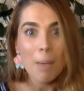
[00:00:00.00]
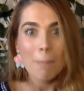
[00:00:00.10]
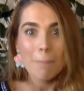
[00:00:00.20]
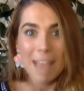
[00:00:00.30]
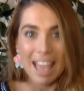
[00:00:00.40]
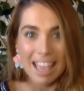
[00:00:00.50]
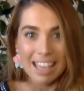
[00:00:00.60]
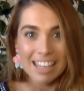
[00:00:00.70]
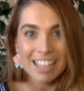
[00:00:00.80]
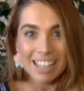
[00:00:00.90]

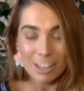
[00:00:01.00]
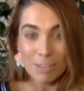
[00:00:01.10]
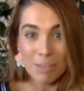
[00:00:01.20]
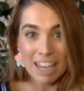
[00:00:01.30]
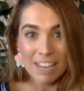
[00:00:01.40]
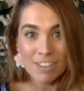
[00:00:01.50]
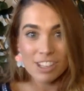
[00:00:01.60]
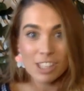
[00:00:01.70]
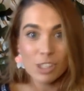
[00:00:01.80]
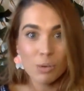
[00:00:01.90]
made. You might even
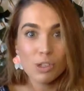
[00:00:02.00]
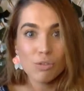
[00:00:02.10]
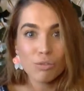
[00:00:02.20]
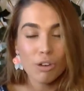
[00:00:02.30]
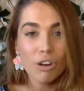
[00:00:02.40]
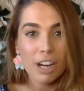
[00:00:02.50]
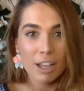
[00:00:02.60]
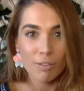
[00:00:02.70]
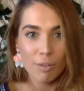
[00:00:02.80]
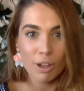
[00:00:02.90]
just do a
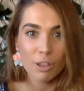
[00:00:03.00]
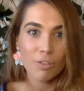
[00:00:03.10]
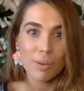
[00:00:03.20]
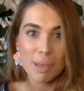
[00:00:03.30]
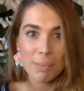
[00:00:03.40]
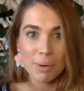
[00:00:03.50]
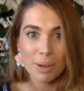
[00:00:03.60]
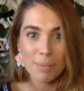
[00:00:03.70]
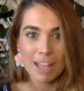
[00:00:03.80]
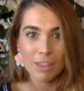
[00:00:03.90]
drawing of what you remember
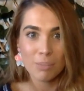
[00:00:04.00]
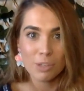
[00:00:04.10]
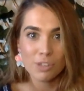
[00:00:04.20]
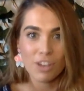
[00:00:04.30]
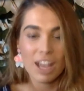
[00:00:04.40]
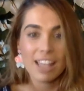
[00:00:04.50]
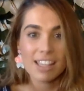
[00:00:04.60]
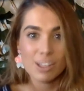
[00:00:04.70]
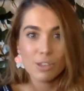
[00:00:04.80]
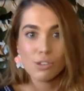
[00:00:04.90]
about the
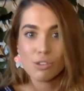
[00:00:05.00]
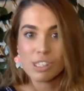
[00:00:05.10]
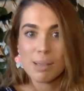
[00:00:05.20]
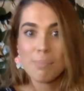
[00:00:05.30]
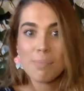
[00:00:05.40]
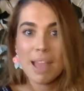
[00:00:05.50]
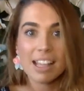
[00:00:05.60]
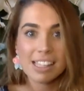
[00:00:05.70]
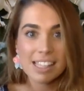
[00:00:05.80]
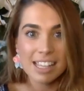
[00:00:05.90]
bushfires. You could draw some
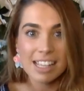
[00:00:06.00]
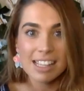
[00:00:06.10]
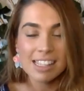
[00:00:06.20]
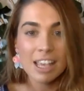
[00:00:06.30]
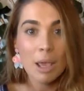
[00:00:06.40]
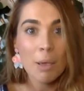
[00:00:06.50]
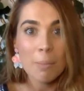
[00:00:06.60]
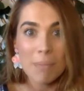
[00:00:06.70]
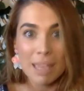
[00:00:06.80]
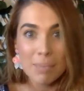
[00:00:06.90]
mountains.
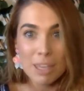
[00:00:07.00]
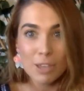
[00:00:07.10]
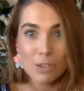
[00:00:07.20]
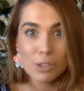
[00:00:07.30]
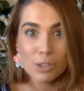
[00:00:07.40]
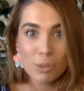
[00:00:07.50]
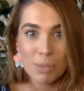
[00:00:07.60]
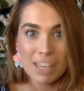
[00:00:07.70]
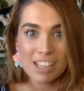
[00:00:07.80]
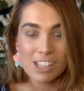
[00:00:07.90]
Maybe you saw
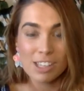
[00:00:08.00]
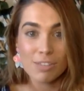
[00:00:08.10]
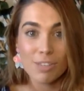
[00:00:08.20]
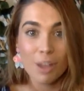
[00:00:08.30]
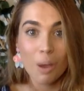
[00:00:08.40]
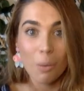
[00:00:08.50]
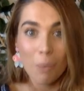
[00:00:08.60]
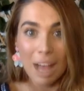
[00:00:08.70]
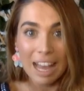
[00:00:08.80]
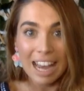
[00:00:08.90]
pictures of the
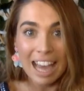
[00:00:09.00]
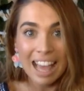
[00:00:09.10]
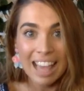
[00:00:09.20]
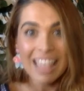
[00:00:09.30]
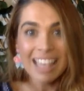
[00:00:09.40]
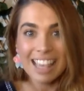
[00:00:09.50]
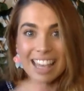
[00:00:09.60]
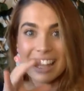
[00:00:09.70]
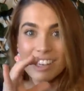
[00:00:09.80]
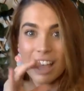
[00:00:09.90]
koala
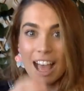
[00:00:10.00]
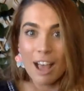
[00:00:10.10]
getting